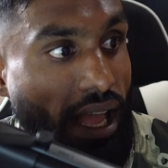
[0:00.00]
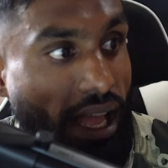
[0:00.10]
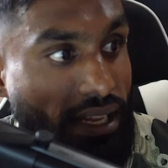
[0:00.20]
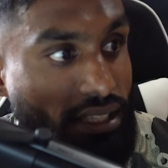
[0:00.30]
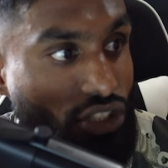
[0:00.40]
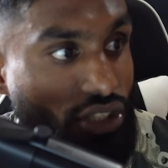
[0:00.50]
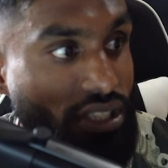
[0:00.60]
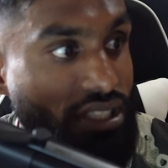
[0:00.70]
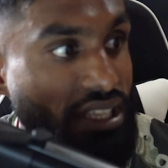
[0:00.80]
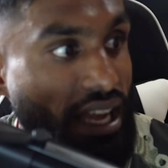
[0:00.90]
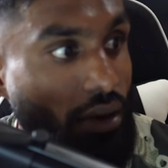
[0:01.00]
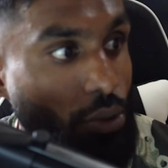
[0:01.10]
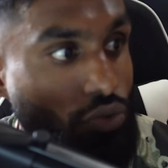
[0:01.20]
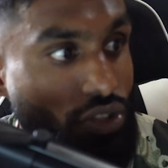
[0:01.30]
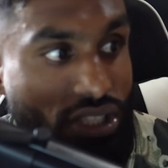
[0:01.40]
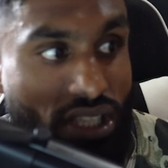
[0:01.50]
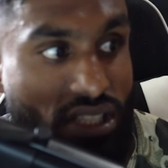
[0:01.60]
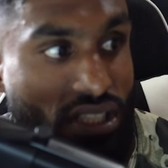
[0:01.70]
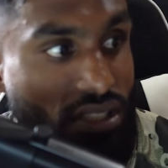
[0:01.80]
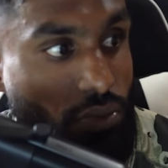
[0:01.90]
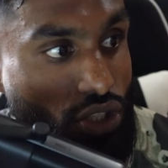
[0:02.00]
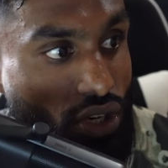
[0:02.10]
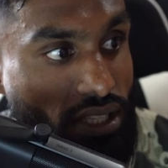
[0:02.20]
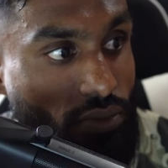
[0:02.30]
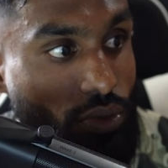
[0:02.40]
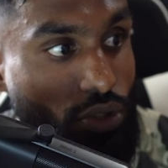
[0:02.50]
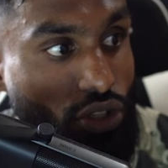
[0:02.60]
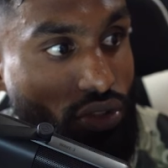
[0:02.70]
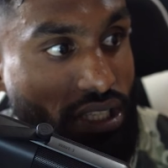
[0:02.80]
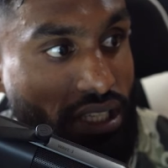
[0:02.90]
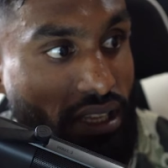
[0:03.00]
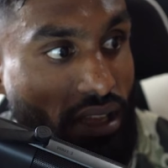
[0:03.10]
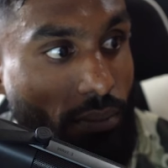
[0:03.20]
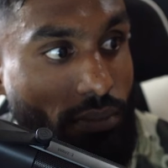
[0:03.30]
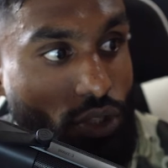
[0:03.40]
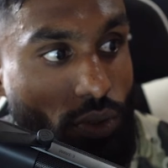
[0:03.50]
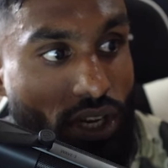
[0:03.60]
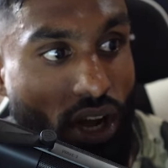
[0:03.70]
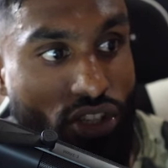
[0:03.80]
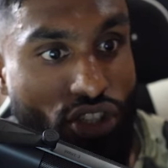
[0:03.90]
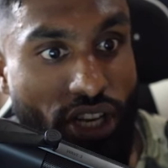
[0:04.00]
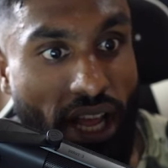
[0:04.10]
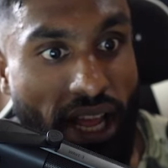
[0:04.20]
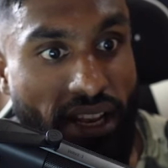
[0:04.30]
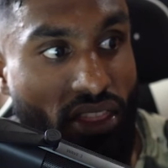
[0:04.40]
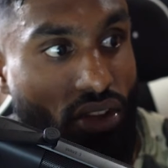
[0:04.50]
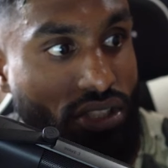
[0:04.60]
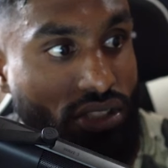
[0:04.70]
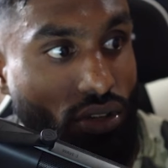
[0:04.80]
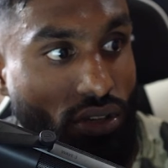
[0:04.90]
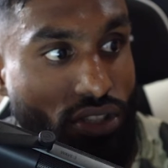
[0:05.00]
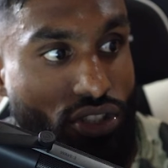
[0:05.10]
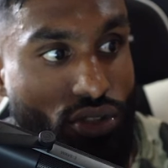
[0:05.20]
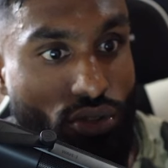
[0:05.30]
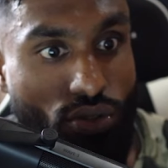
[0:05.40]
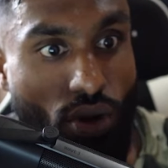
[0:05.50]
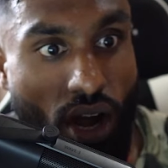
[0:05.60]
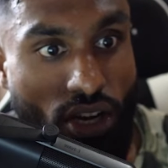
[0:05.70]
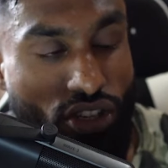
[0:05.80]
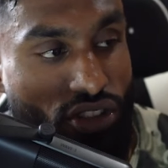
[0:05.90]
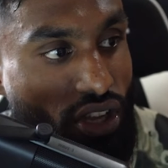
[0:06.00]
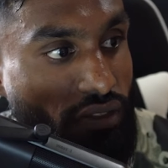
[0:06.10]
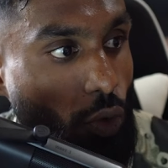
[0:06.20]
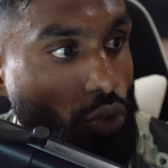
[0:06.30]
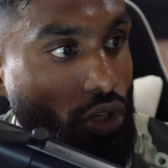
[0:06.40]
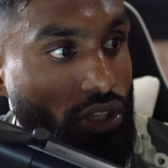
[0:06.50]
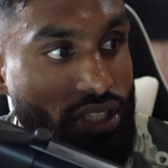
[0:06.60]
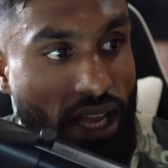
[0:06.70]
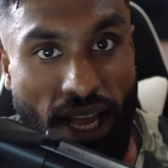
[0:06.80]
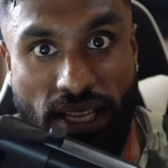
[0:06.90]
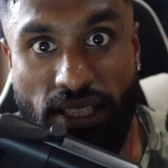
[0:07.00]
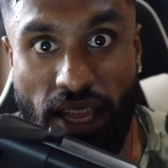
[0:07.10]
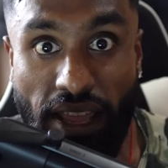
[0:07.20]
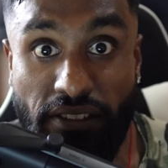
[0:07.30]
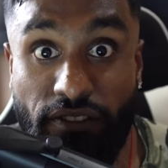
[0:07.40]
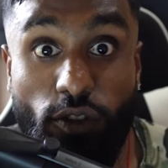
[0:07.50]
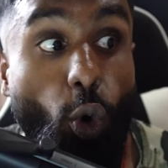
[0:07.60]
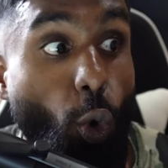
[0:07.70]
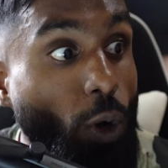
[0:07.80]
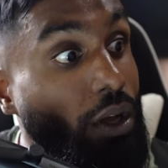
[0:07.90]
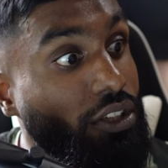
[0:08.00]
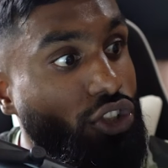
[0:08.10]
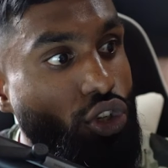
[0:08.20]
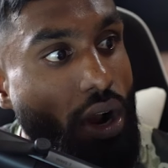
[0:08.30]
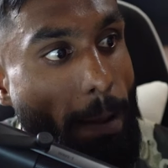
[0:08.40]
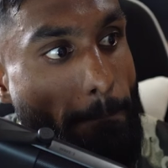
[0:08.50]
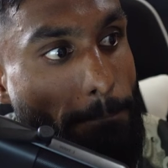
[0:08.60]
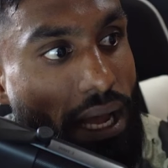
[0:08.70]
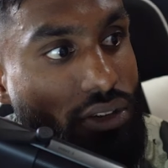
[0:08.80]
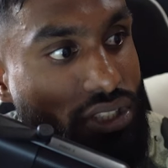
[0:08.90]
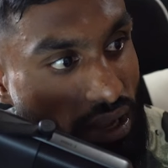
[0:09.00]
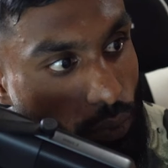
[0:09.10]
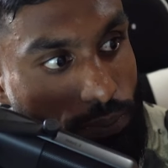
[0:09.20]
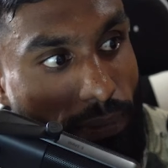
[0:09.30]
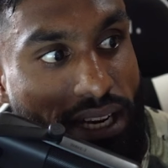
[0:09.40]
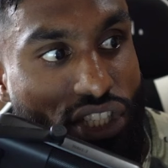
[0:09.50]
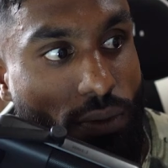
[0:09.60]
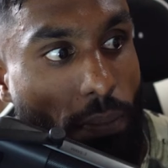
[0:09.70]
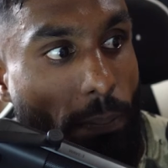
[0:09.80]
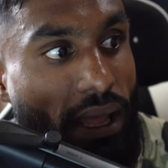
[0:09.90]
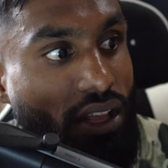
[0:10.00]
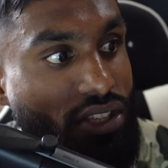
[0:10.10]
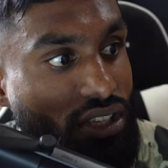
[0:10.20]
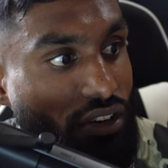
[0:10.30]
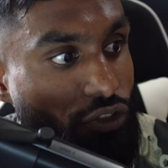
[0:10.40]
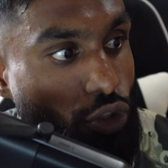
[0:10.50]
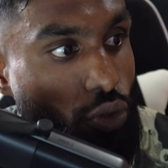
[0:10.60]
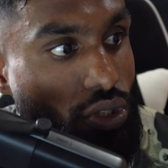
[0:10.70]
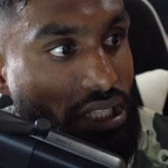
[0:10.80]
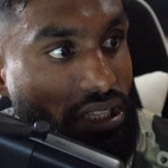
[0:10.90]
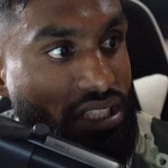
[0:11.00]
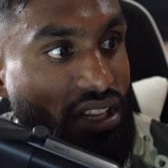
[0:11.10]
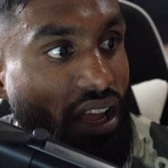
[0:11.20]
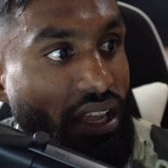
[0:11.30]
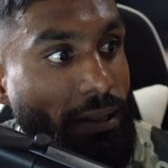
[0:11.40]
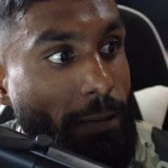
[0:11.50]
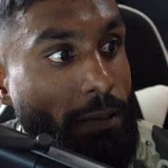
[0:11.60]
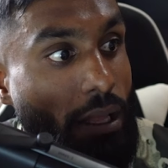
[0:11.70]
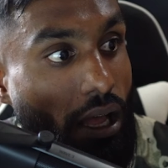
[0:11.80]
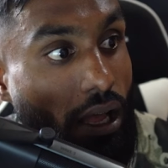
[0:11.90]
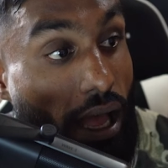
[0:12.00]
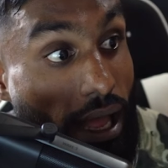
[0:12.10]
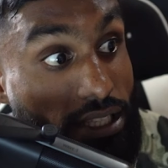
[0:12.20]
and you can see how as resistance we tried we were using between $130 to $134 as a floor to try and bounce and we managed to propel ourselves using this line uh,